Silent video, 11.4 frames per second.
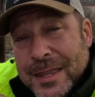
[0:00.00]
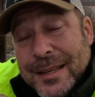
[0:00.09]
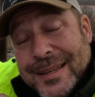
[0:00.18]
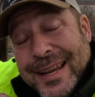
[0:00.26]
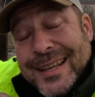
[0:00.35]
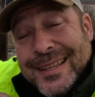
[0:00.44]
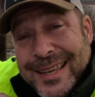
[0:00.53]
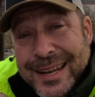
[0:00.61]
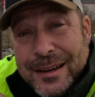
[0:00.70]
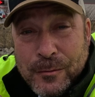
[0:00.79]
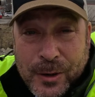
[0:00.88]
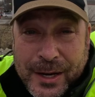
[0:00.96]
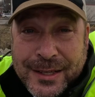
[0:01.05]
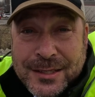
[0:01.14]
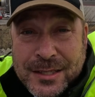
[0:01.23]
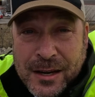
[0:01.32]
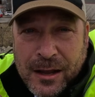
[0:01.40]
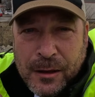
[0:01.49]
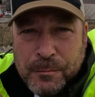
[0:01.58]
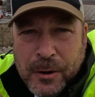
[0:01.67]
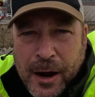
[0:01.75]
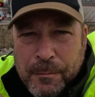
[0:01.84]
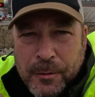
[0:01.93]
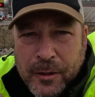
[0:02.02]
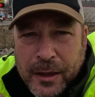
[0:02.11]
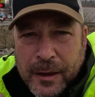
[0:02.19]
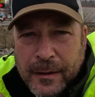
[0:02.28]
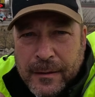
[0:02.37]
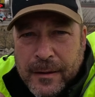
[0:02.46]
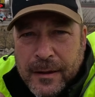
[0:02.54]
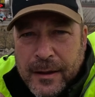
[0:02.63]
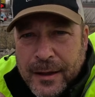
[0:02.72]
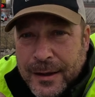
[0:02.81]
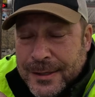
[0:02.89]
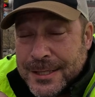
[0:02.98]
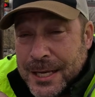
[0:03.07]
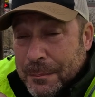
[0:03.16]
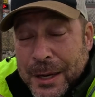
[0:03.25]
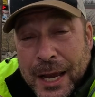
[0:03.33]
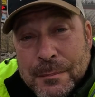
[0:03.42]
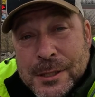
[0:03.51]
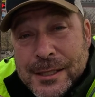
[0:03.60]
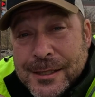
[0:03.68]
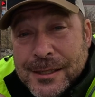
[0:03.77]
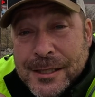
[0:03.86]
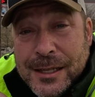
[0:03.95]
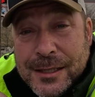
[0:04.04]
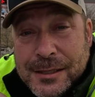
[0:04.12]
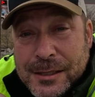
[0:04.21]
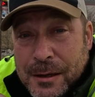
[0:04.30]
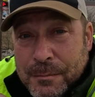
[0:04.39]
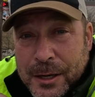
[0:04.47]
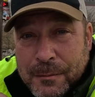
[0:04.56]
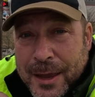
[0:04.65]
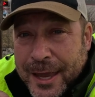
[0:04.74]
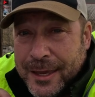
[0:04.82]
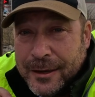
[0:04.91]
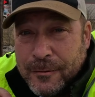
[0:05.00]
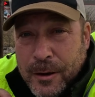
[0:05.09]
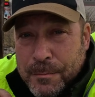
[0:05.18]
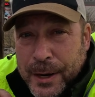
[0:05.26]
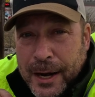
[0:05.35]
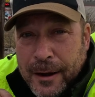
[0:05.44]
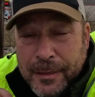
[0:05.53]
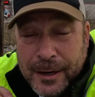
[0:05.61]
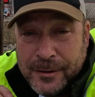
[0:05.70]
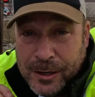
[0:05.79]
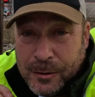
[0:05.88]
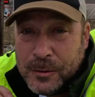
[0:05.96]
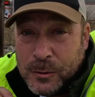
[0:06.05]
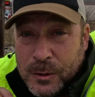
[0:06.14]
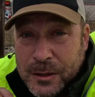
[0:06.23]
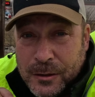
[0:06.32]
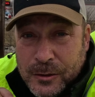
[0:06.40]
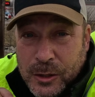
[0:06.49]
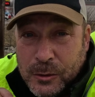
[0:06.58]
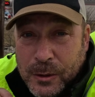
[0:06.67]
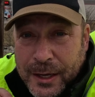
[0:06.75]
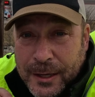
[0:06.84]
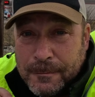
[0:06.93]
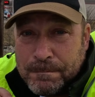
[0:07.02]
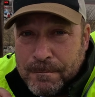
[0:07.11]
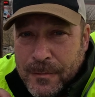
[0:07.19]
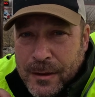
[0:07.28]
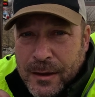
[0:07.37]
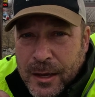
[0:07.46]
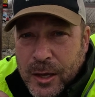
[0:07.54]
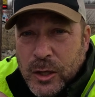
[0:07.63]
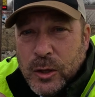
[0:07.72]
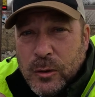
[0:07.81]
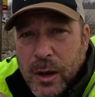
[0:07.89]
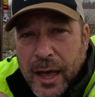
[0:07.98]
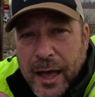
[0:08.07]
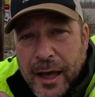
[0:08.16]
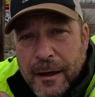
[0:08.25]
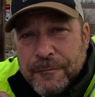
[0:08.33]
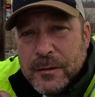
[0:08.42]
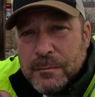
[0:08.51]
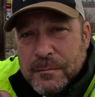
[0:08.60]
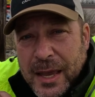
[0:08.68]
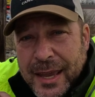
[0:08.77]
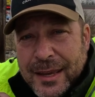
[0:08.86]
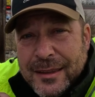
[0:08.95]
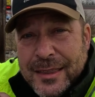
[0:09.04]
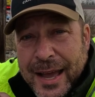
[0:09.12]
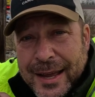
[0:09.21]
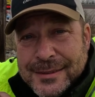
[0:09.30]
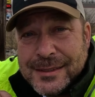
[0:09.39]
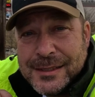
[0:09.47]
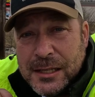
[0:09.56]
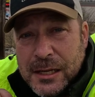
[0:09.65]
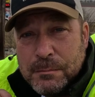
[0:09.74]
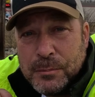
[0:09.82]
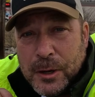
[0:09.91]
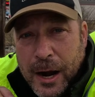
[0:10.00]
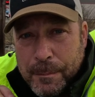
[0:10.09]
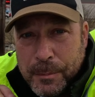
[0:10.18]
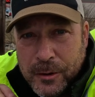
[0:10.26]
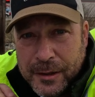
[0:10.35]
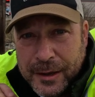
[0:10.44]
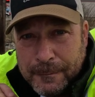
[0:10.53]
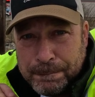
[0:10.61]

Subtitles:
They didn't get it reinstalled properly. But sometimes it's just somebody making a repair and they don't know what they're doing. You have to make that seam properly.